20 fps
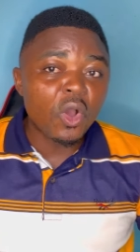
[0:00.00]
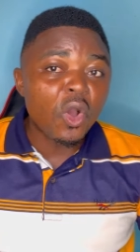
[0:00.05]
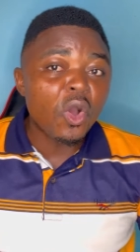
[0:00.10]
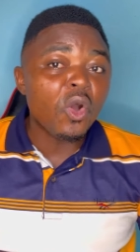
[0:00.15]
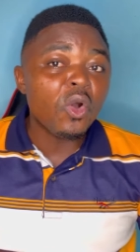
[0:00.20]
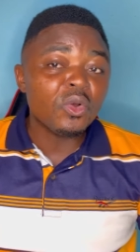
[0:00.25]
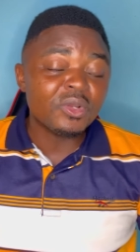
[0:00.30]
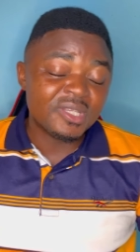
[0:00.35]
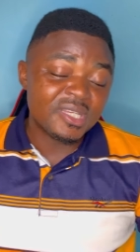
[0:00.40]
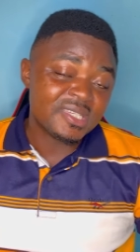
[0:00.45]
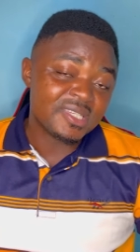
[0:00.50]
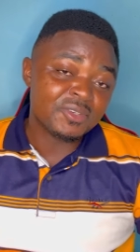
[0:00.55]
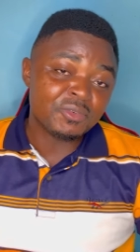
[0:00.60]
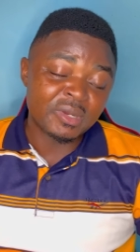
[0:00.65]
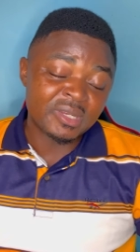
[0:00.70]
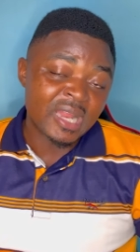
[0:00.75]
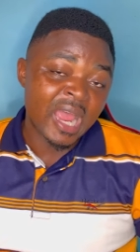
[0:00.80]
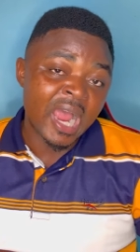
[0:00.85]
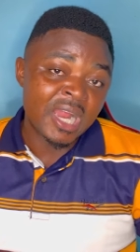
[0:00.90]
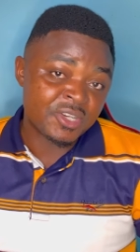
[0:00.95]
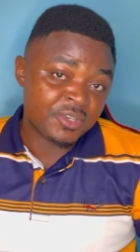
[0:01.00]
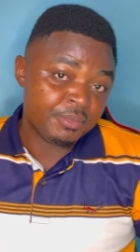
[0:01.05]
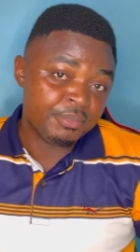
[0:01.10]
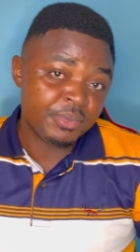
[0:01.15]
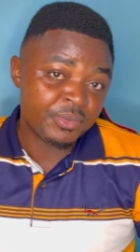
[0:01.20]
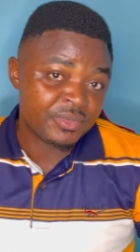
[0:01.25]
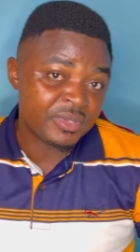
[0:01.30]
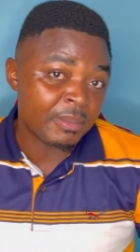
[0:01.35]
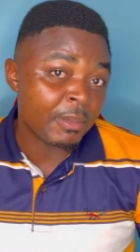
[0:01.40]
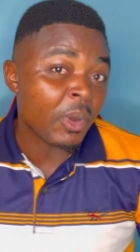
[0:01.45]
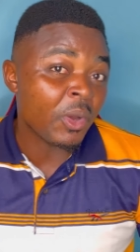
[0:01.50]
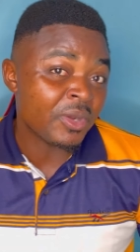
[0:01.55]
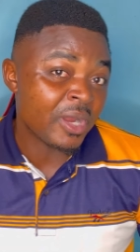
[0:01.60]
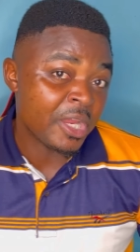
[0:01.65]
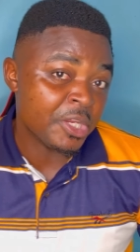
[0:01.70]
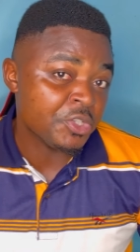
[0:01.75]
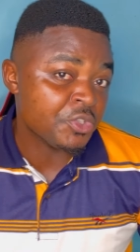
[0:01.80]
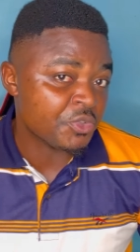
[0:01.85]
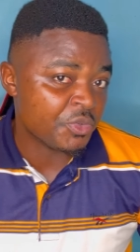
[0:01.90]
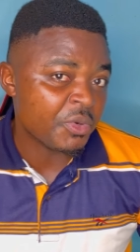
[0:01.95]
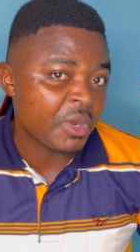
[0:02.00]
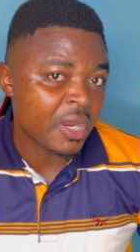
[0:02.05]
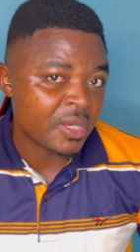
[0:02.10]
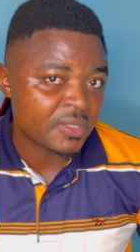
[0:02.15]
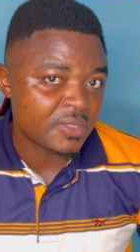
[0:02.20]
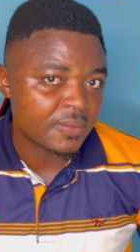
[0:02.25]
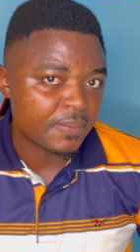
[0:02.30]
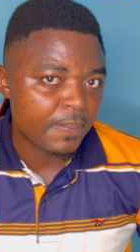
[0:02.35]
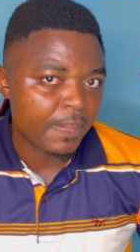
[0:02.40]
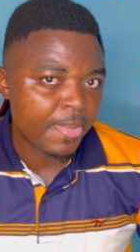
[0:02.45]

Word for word: all these great attributes about Nigerians.